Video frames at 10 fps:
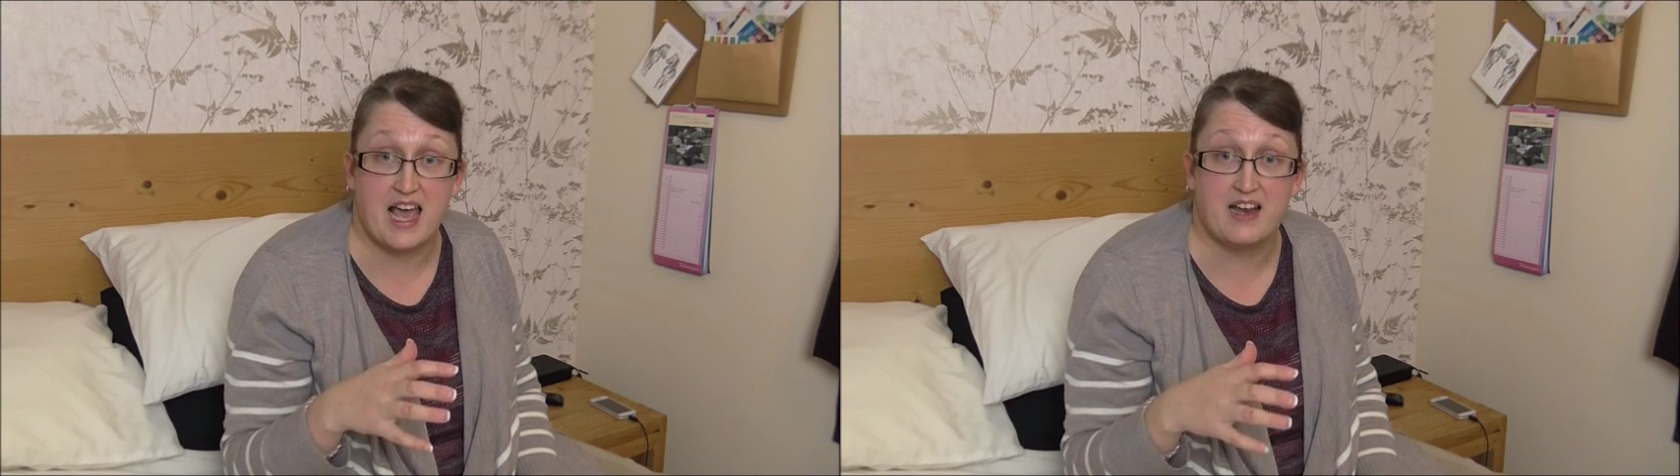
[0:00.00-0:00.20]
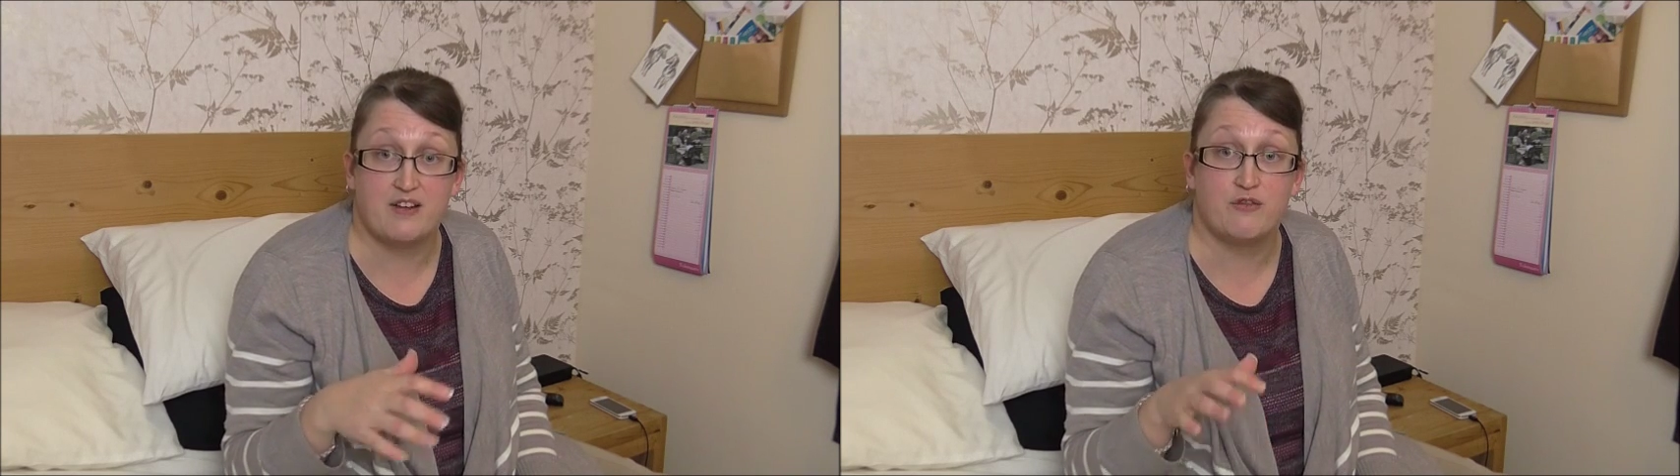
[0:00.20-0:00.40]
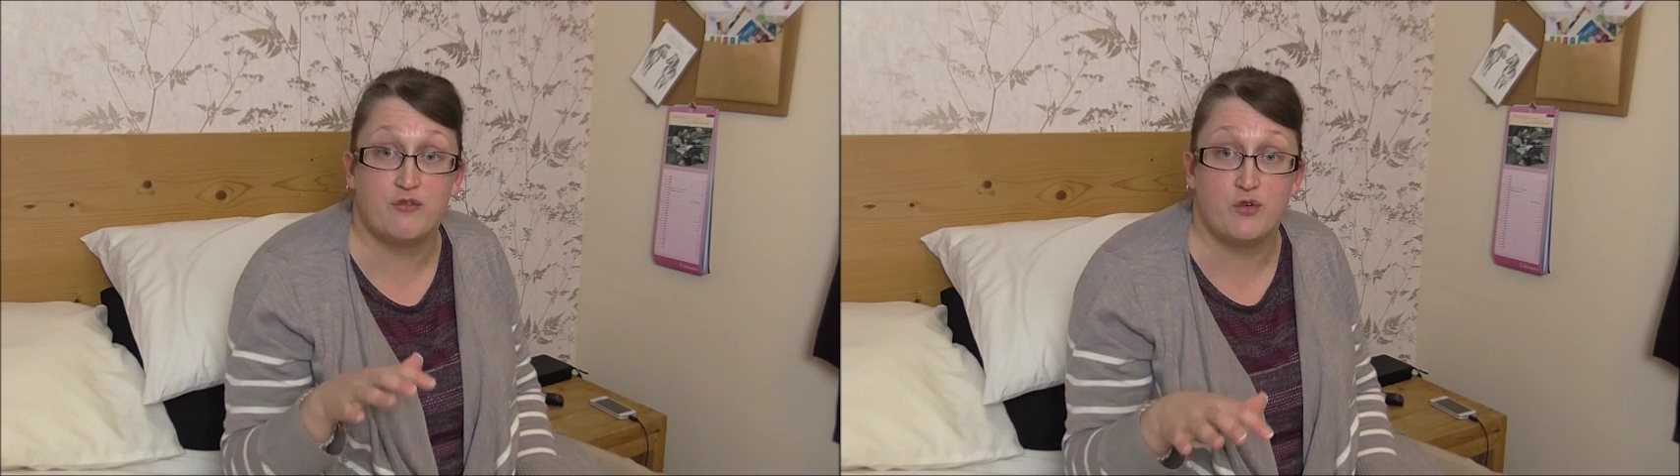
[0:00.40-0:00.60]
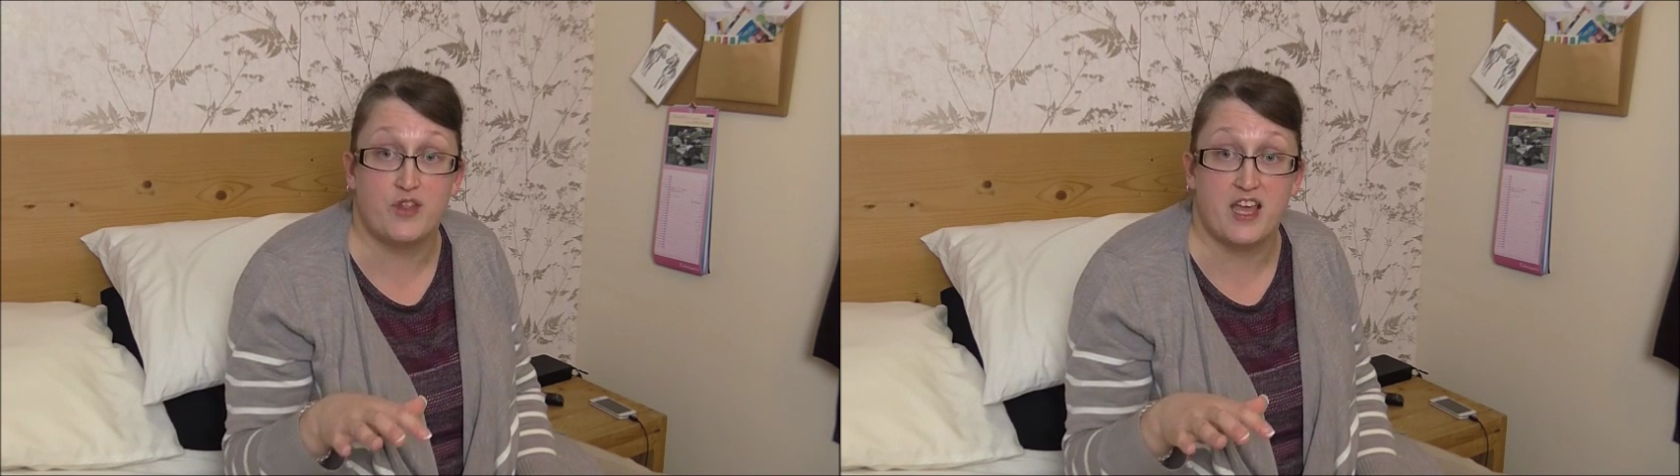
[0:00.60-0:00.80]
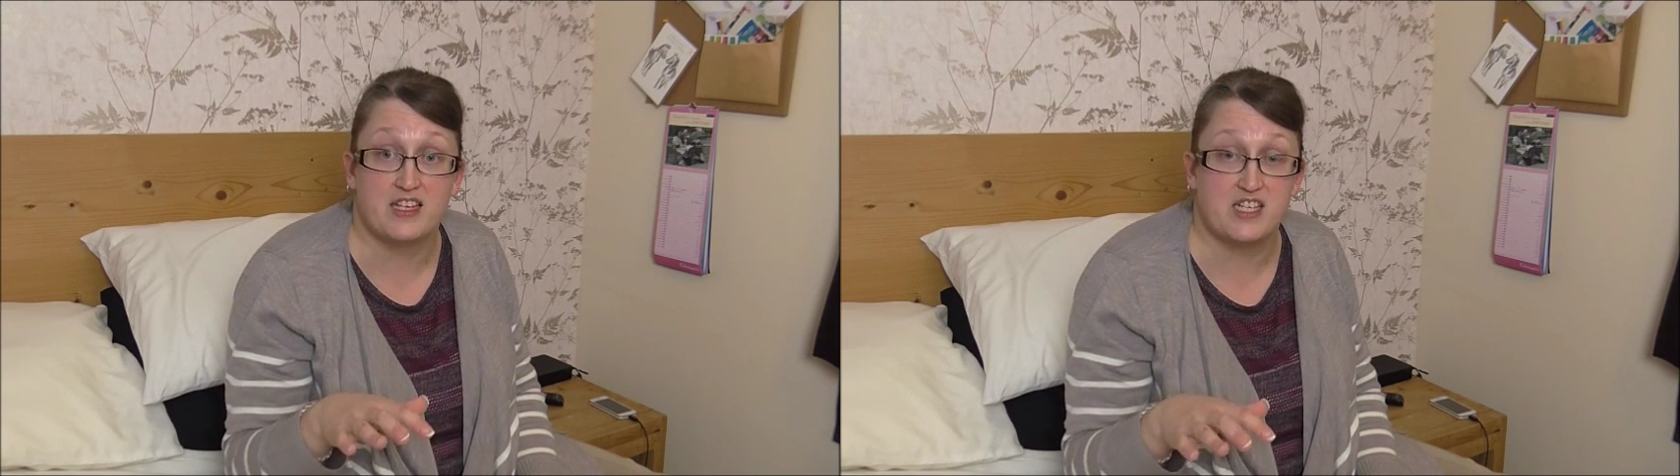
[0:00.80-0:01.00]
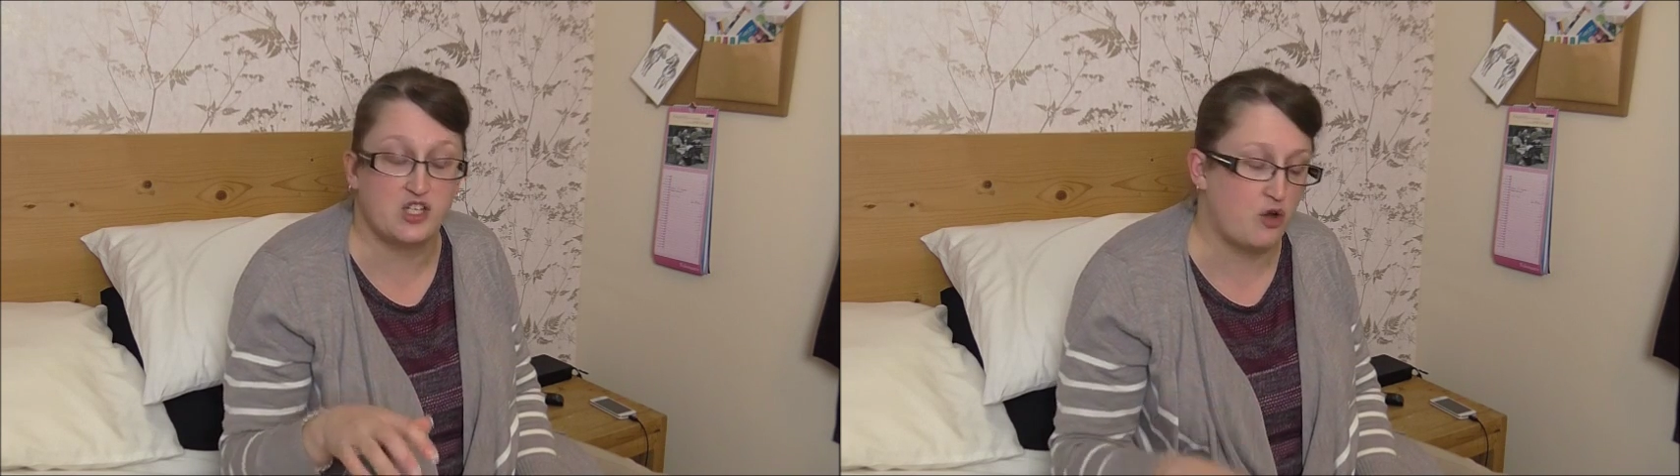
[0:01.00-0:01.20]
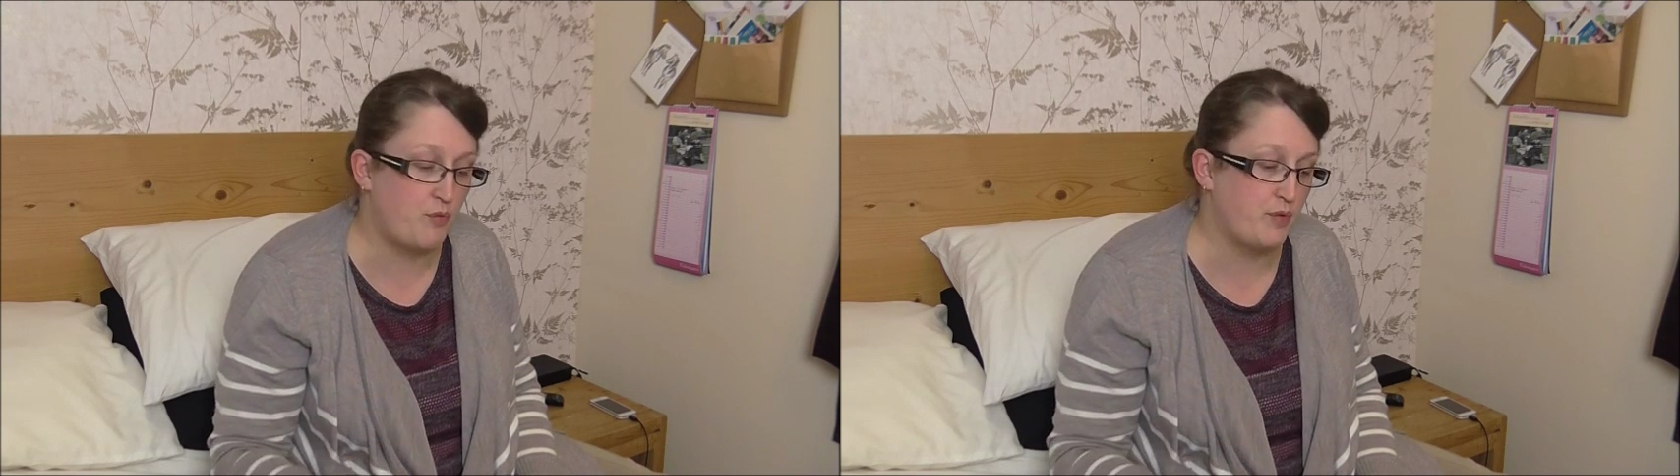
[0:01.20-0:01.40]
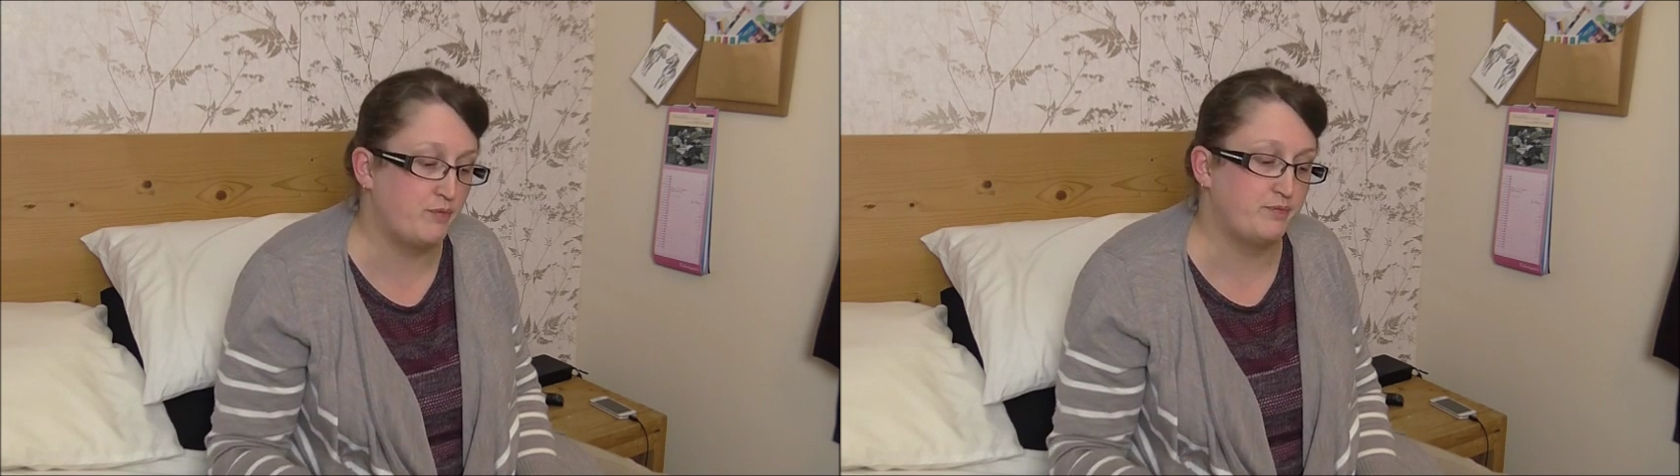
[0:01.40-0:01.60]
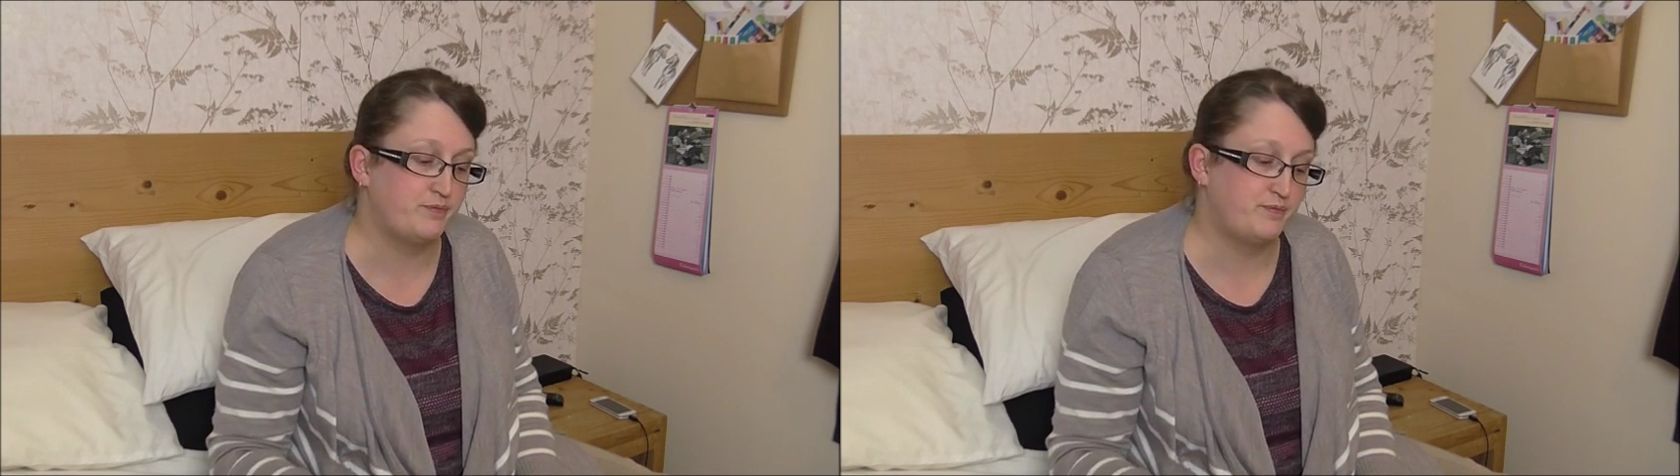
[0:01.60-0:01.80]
can for the Etsy shop.